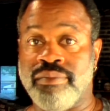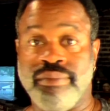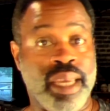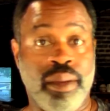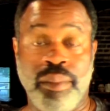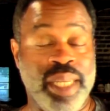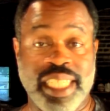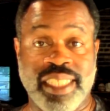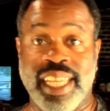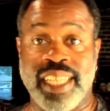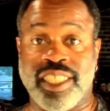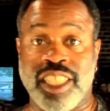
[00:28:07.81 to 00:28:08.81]
I mean, it's
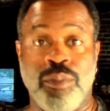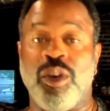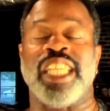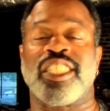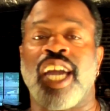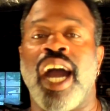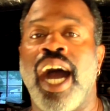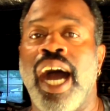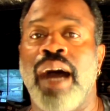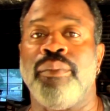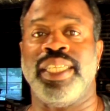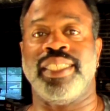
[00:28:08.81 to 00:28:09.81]
that simple. It's
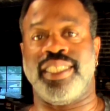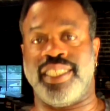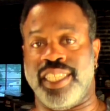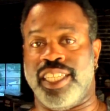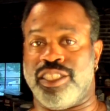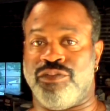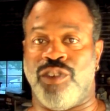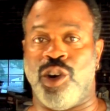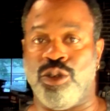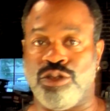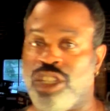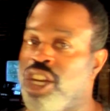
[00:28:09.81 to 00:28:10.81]
common sense,
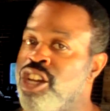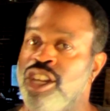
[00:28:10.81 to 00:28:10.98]
folks.